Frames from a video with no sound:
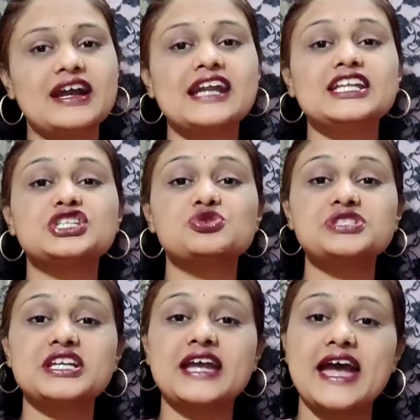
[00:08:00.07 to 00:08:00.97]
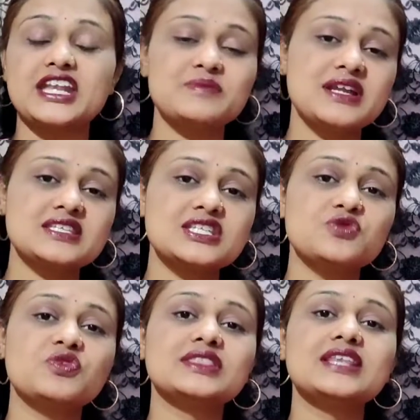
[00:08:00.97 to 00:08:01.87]
kindly don't take any
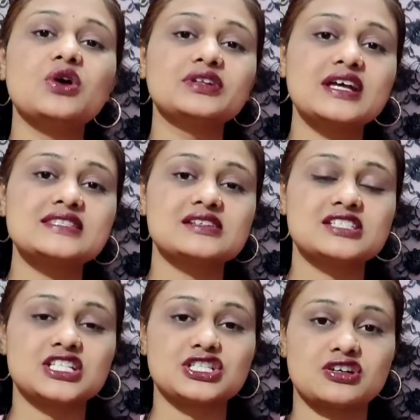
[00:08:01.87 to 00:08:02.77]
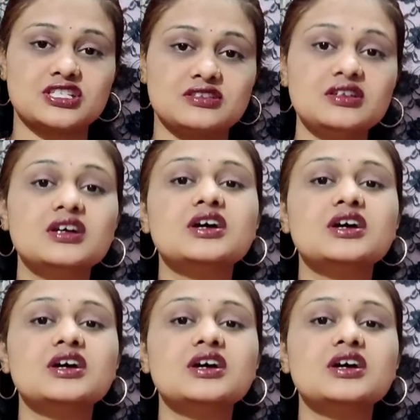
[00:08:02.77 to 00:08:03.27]
medicine without consulting doctor.